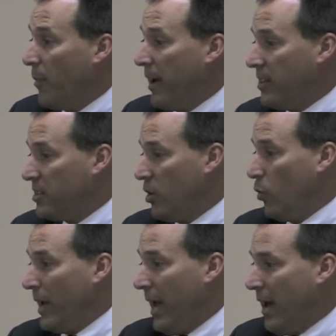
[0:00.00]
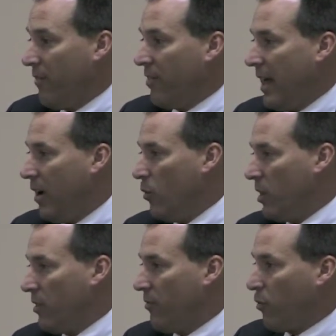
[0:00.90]
And so we have that
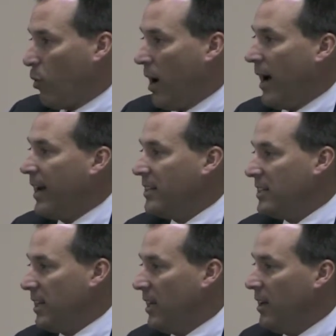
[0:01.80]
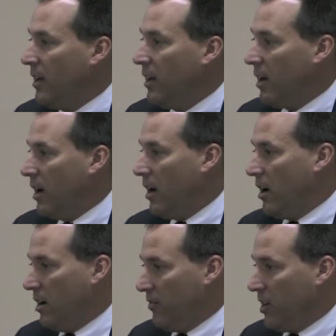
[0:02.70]
with a variety
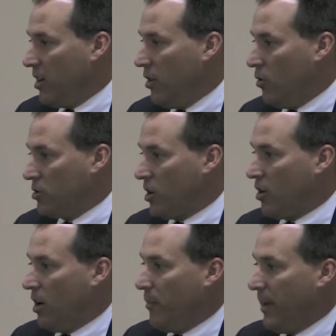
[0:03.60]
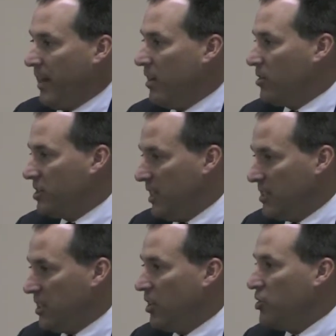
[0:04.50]
of the goals, our
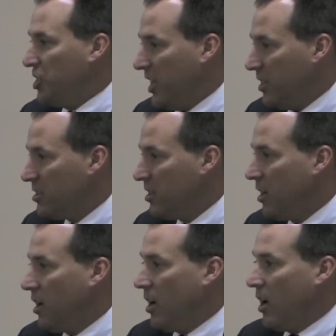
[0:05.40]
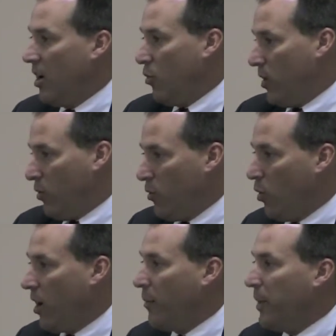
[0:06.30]
EOCs, EOGs, where we
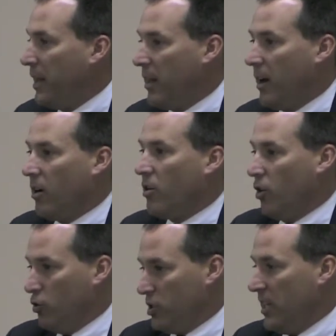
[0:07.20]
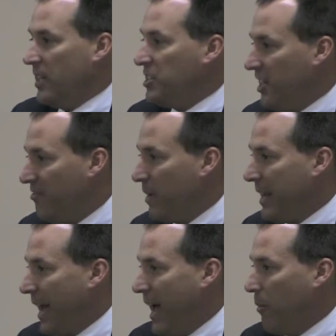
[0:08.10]
want to be there, closing the
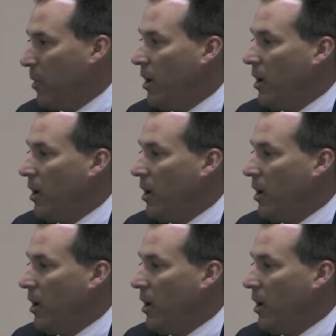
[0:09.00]
achievement gap.